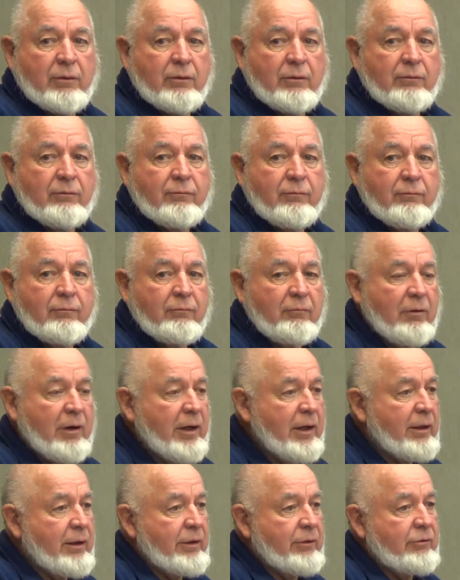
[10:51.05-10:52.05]
And you
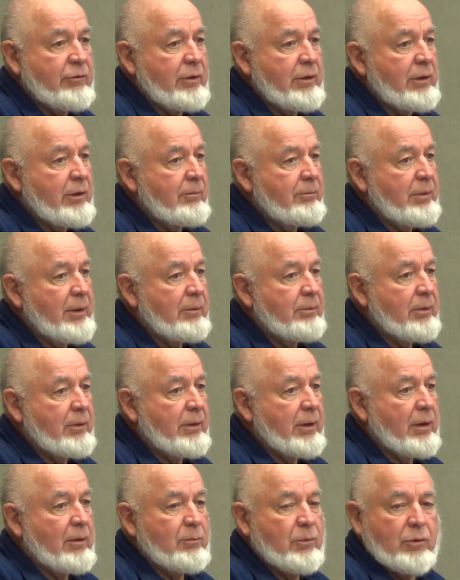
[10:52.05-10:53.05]
rarely see
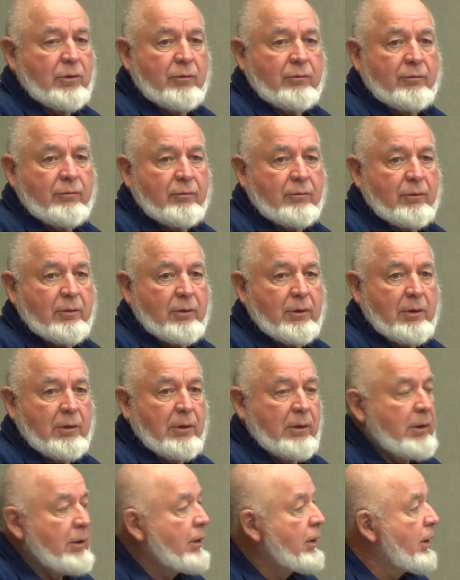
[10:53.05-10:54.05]
people that'll move
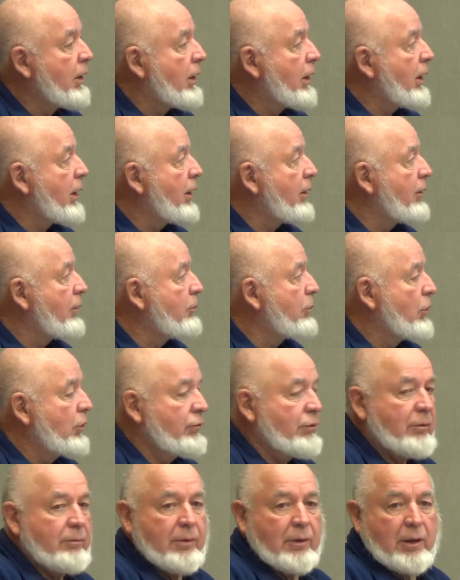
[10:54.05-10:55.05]

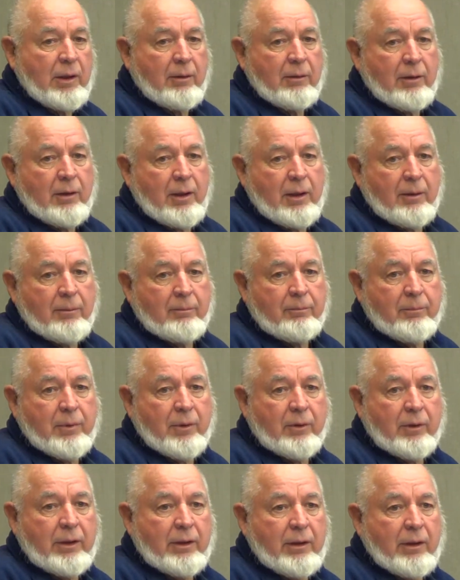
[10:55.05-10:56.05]
a
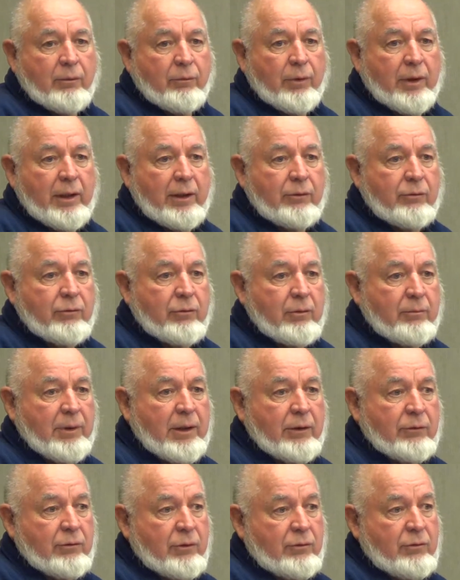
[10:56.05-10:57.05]
building that weighs so
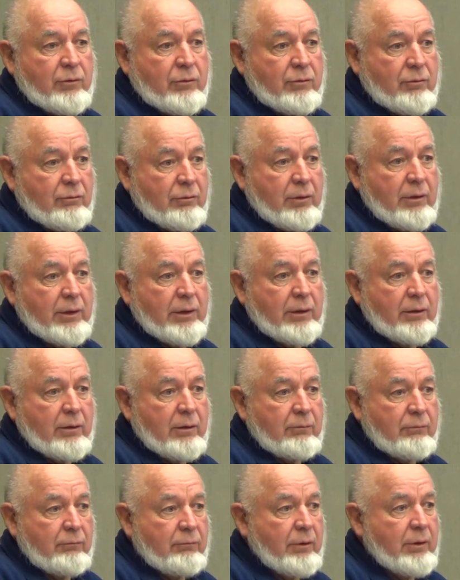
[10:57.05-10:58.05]
much. It's just really,
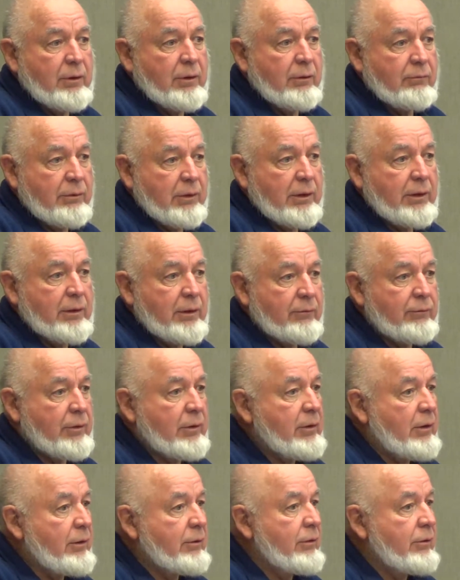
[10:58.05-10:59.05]
really, really
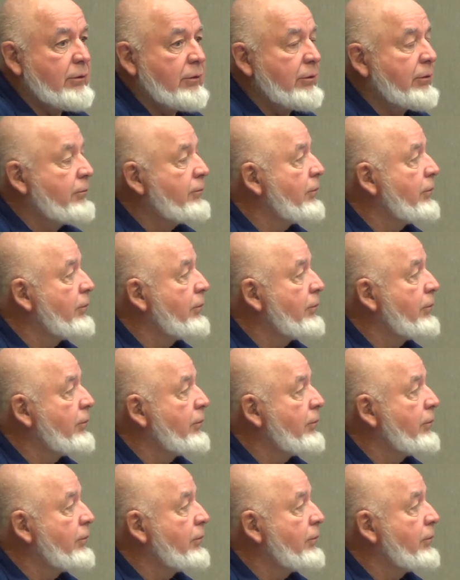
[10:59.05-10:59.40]
difficult to do.